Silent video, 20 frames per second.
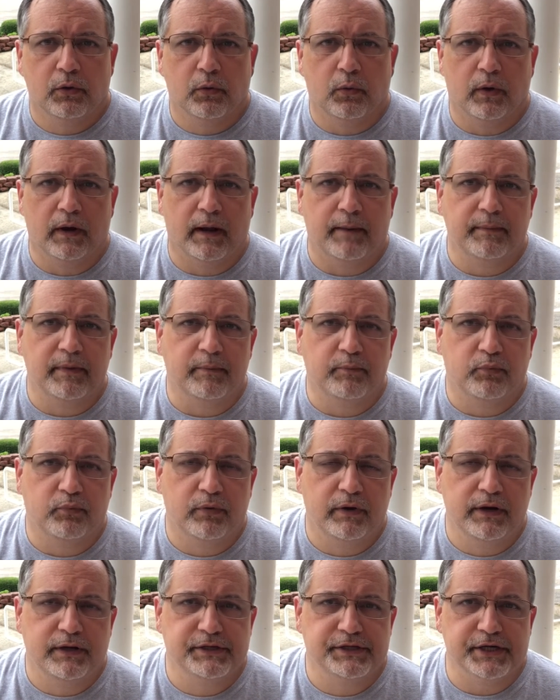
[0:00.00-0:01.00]
what I'll be
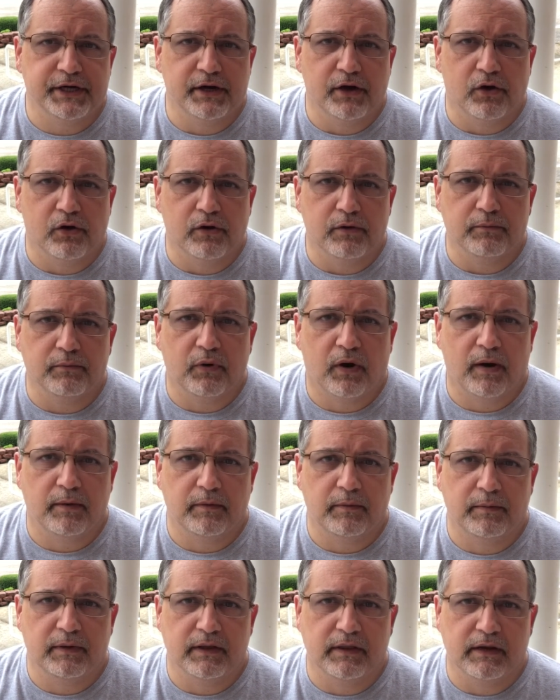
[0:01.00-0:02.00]
preaching on
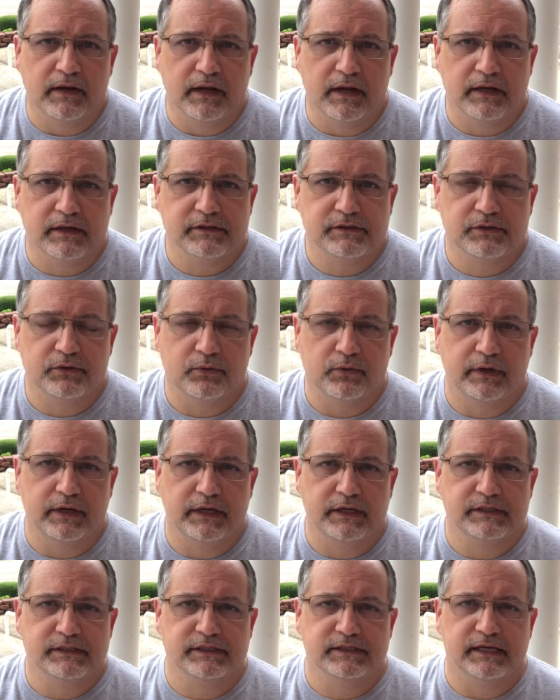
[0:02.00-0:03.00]
probably the next
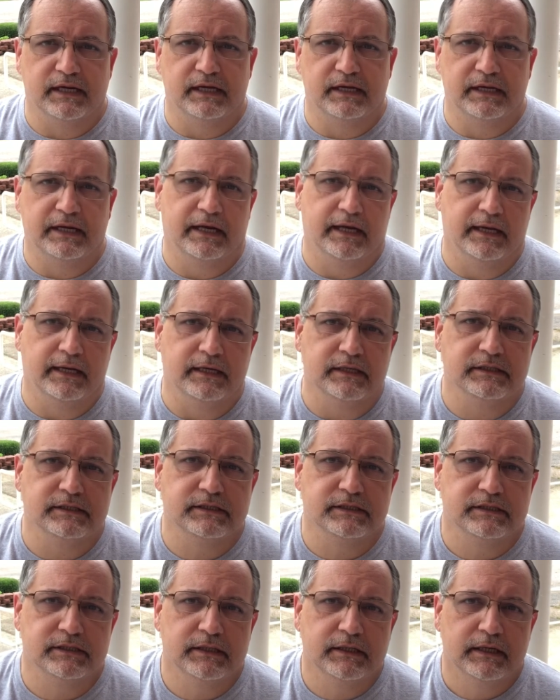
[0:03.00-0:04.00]
three
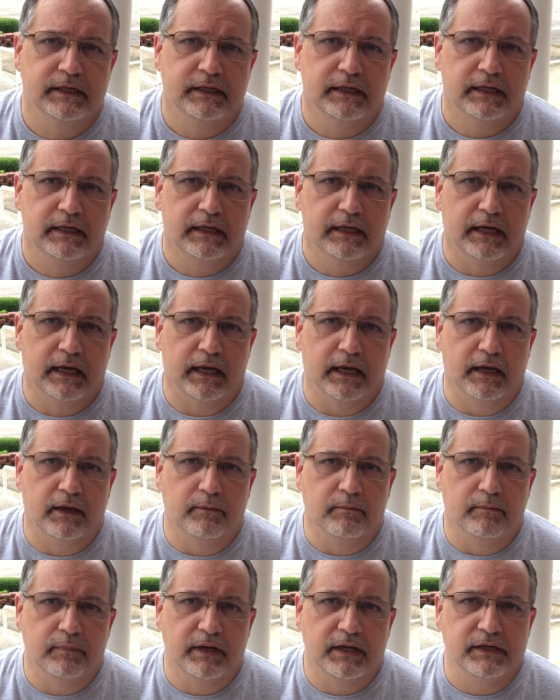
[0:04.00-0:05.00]
Sundays.
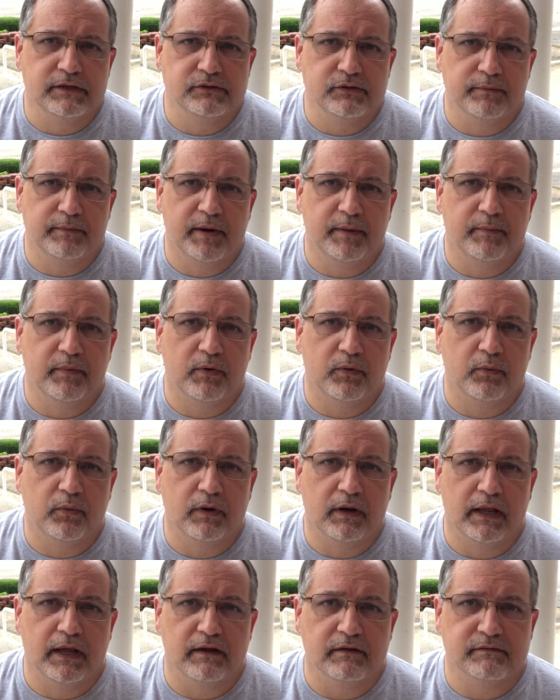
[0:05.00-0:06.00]
And please remember,
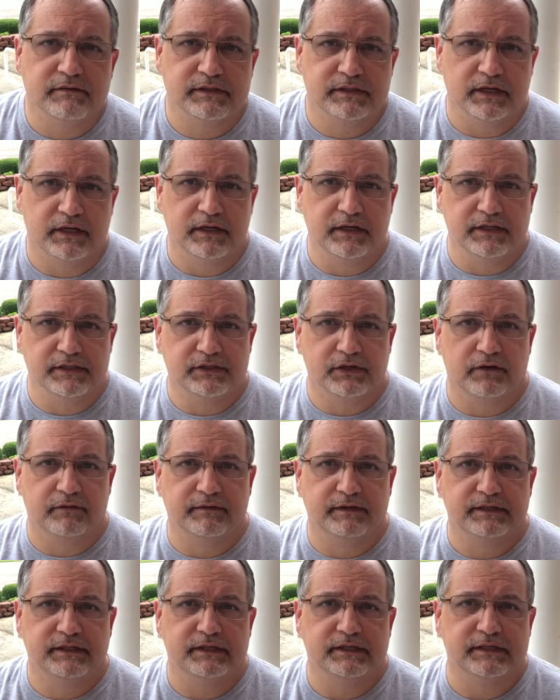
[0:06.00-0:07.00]
we'll have Sunday
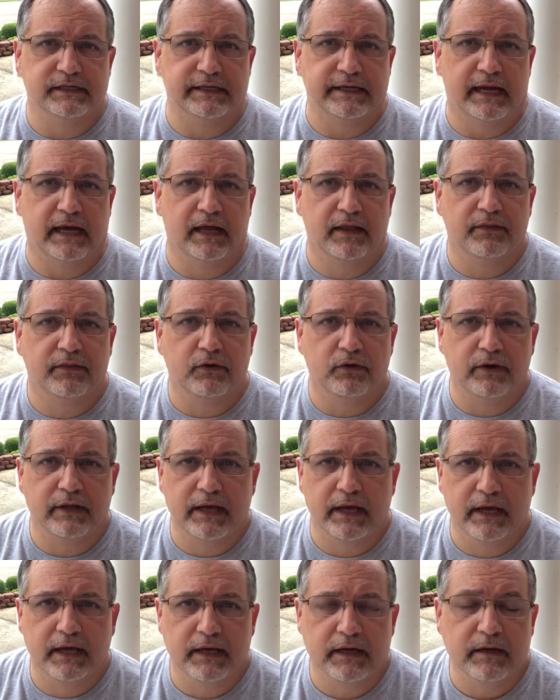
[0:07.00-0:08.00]
services at
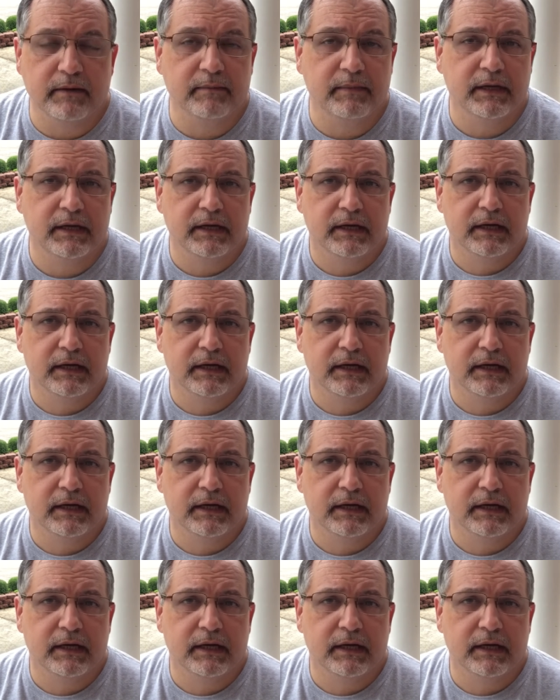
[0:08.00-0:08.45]
9.30 a.m.